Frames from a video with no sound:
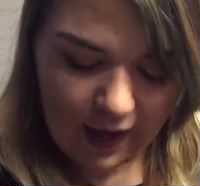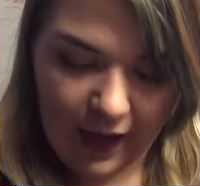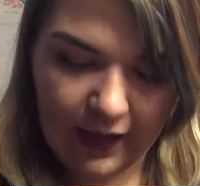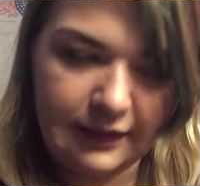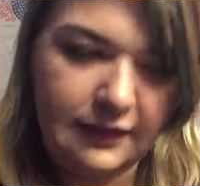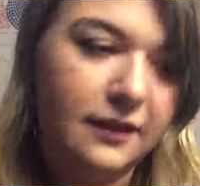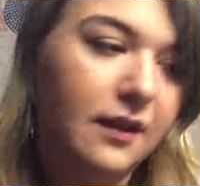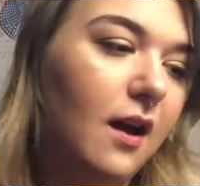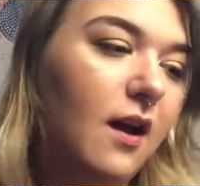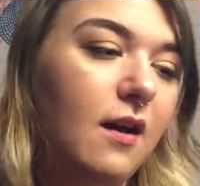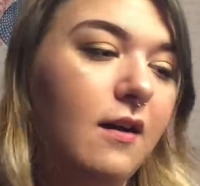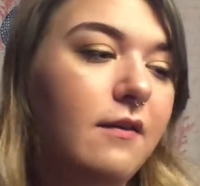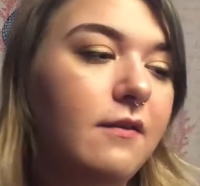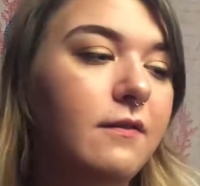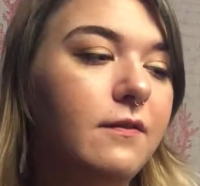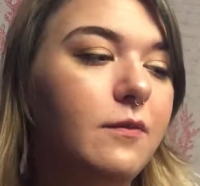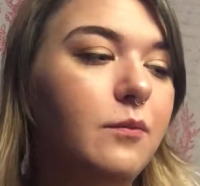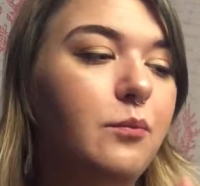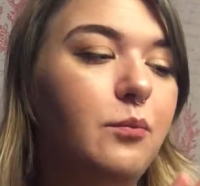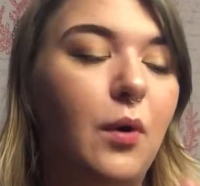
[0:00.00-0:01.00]
I
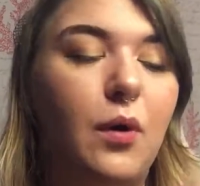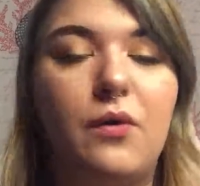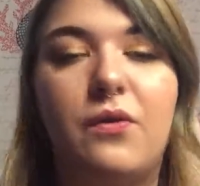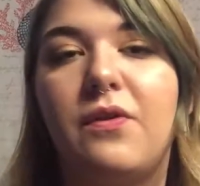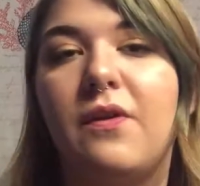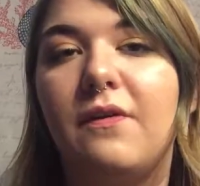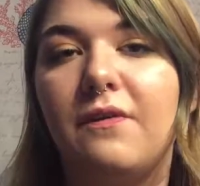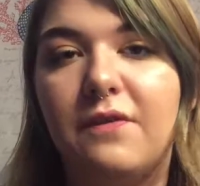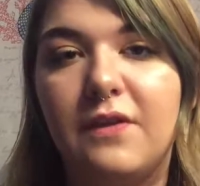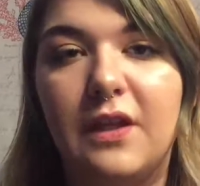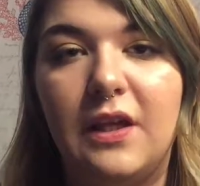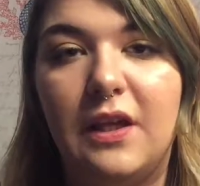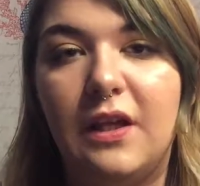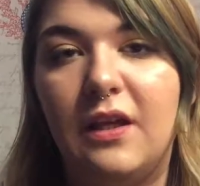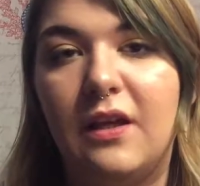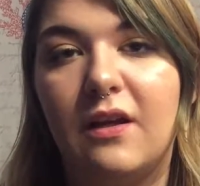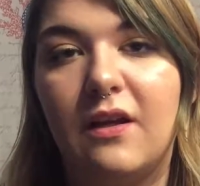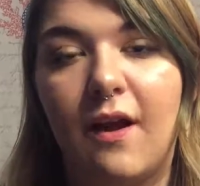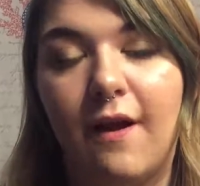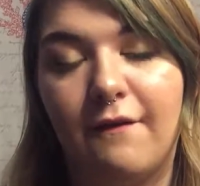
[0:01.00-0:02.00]
love both of
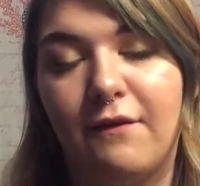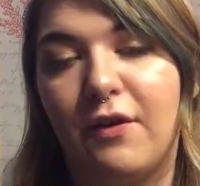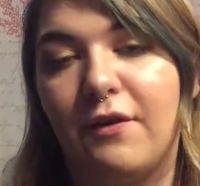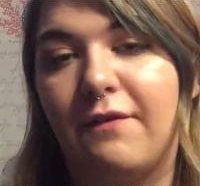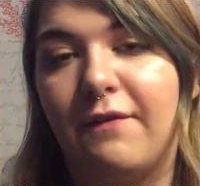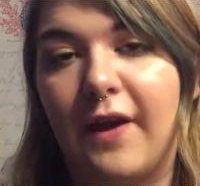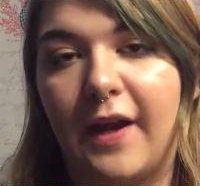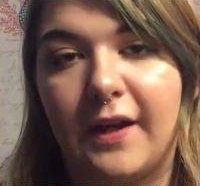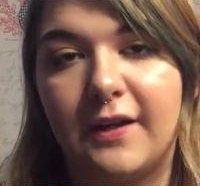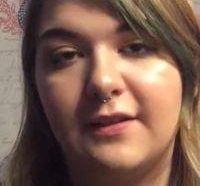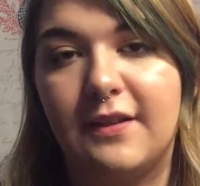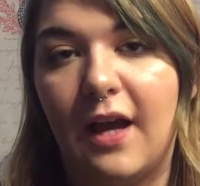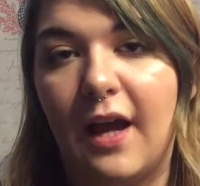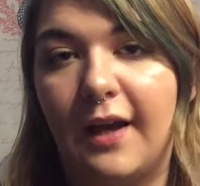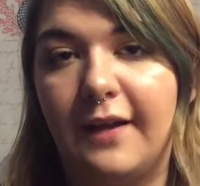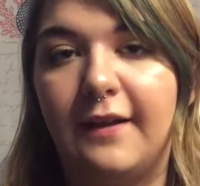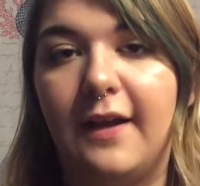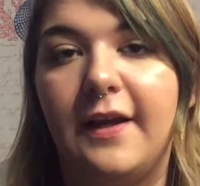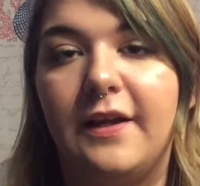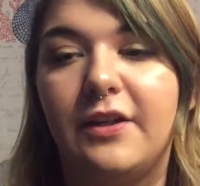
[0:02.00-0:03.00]
the Cover FX
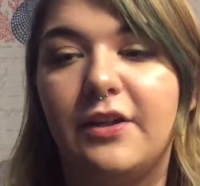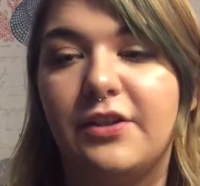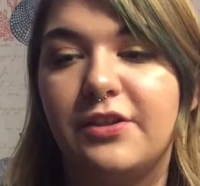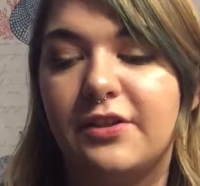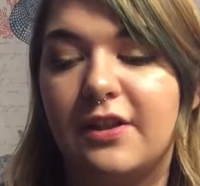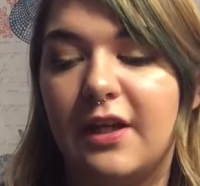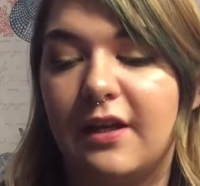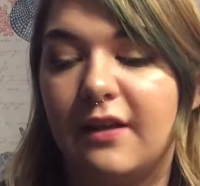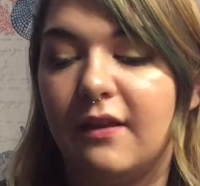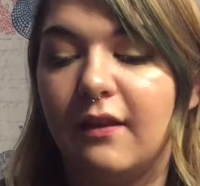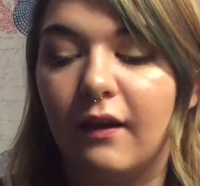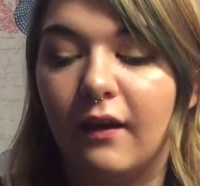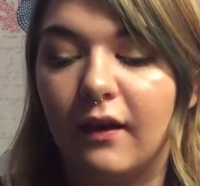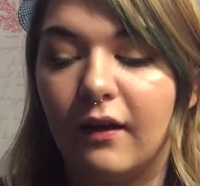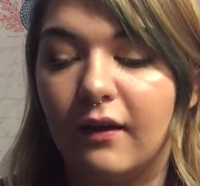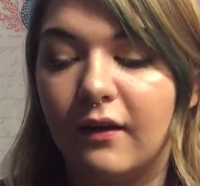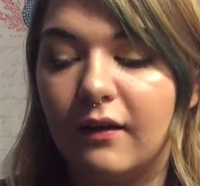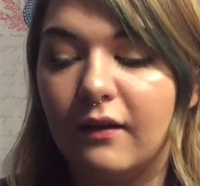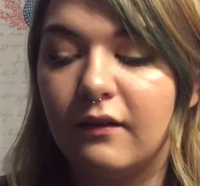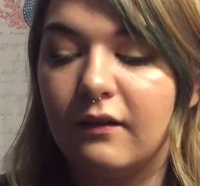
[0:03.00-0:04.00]
highlighters. I
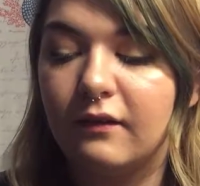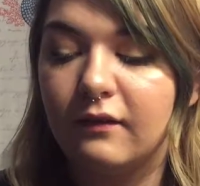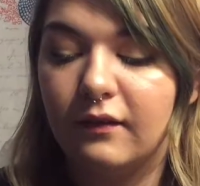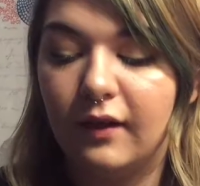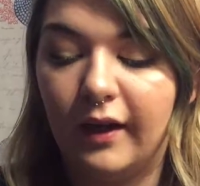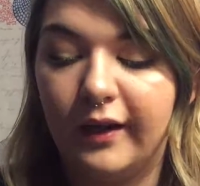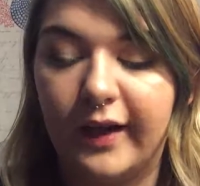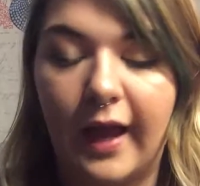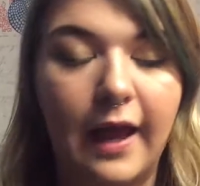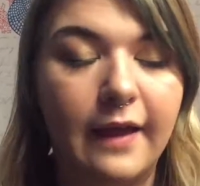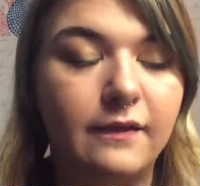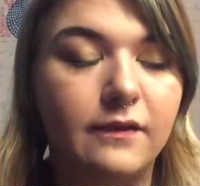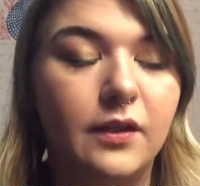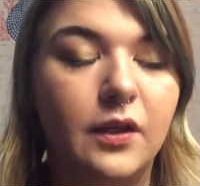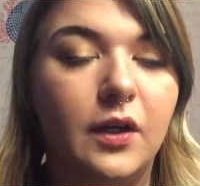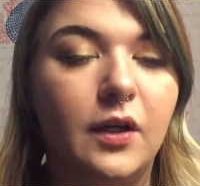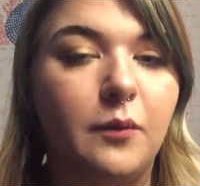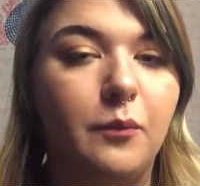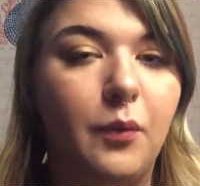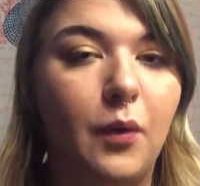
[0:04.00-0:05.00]
think, again,
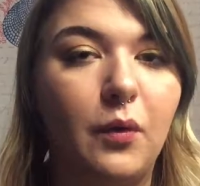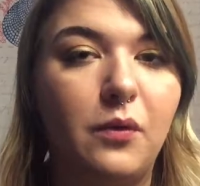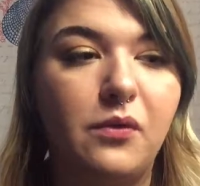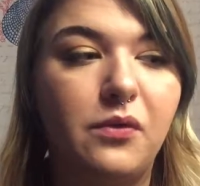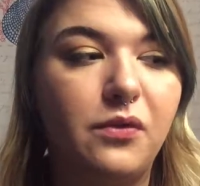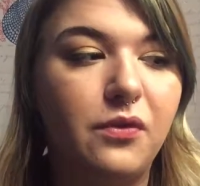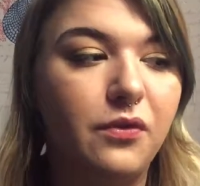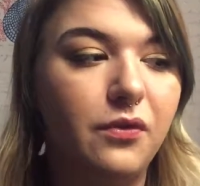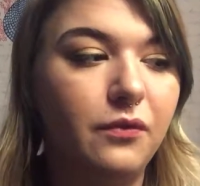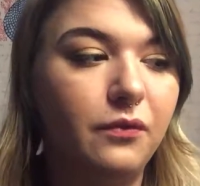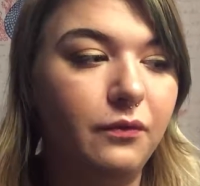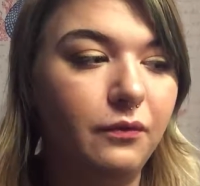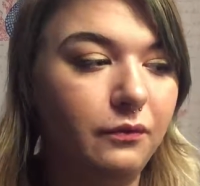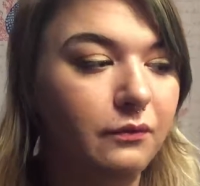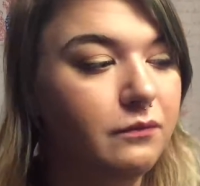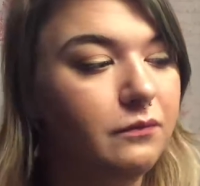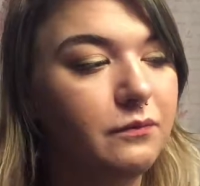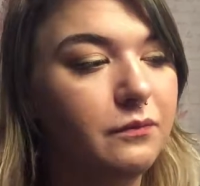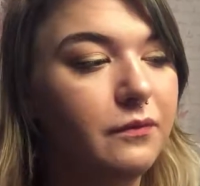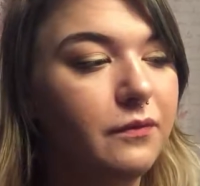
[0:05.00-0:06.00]
they're both
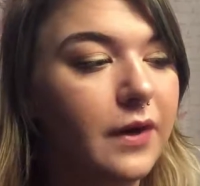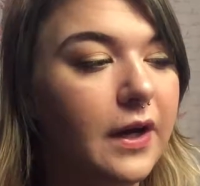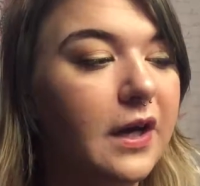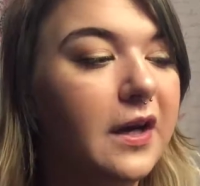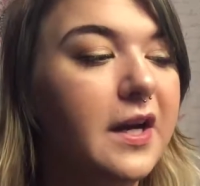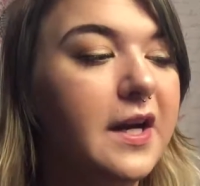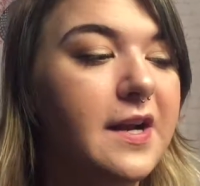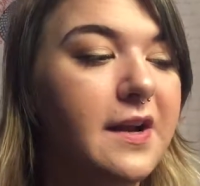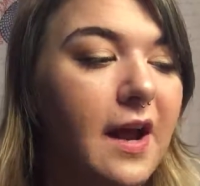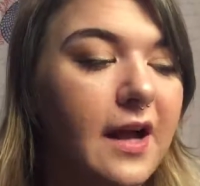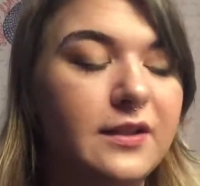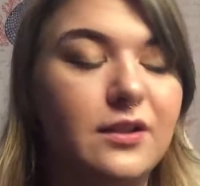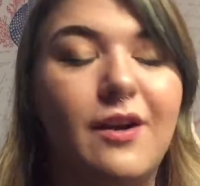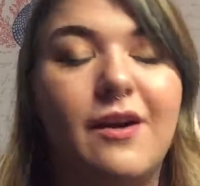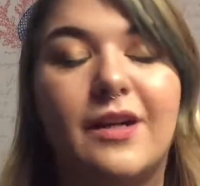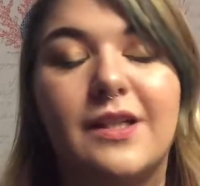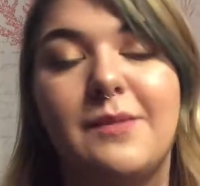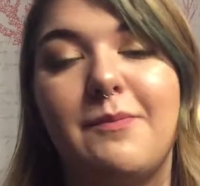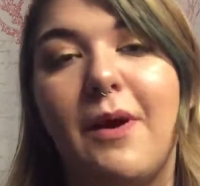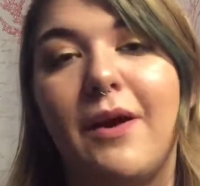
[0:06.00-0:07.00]
very not
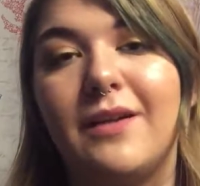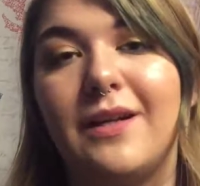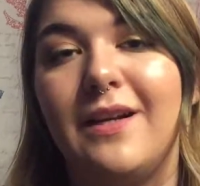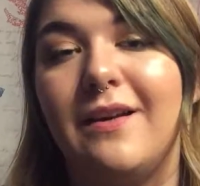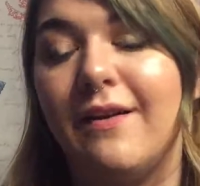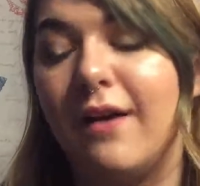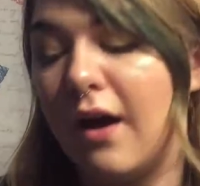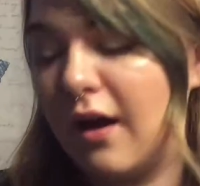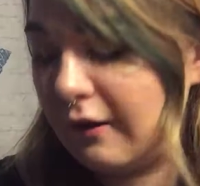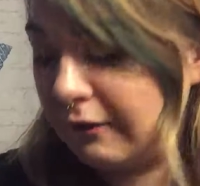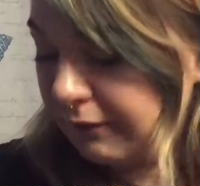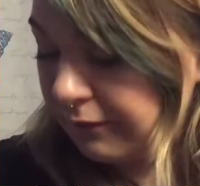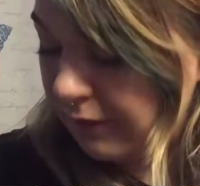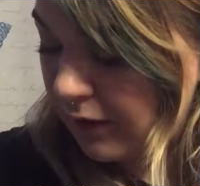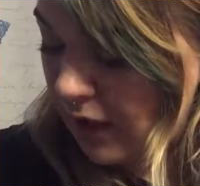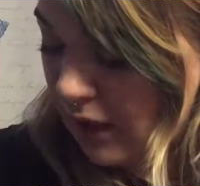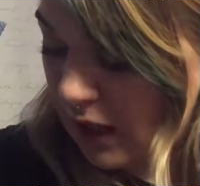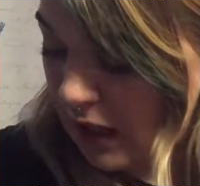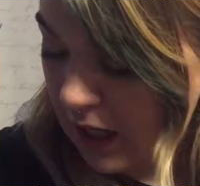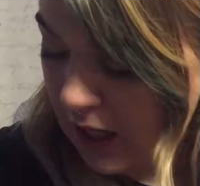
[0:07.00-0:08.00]
talked about enough.
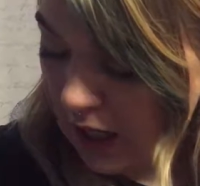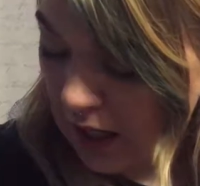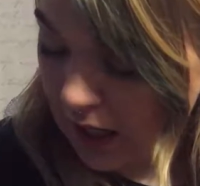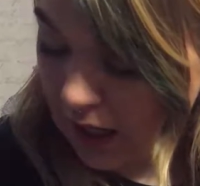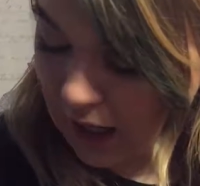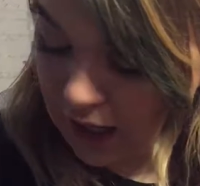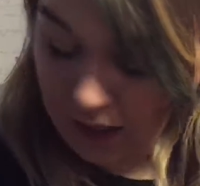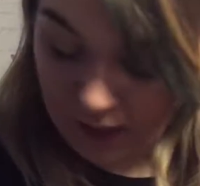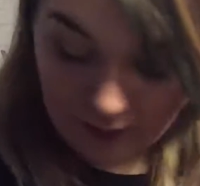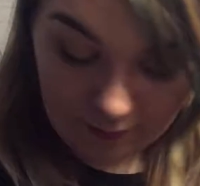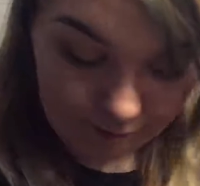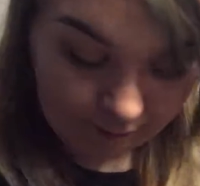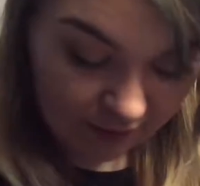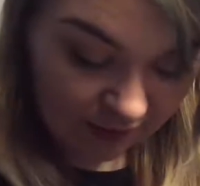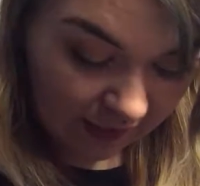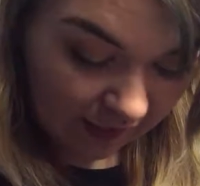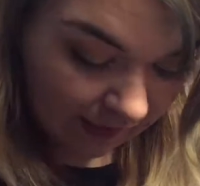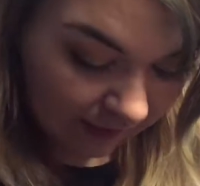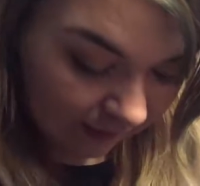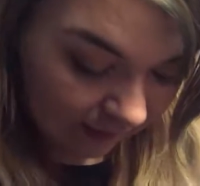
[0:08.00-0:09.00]

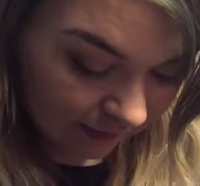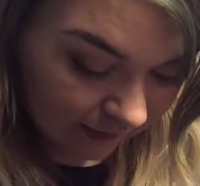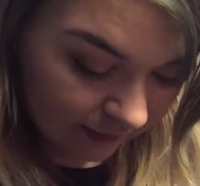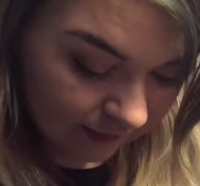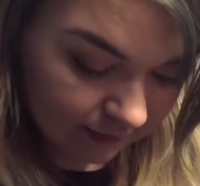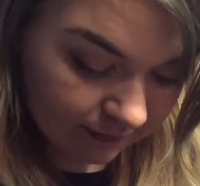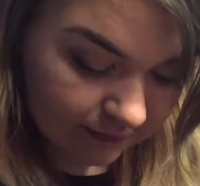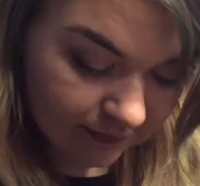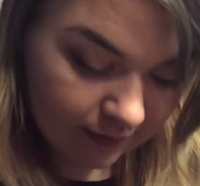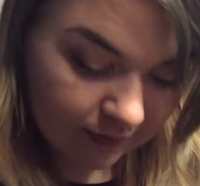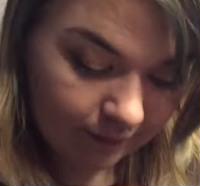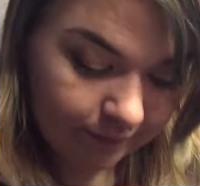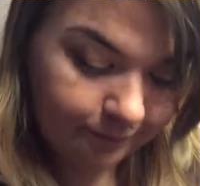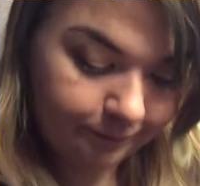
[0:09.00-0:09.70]
And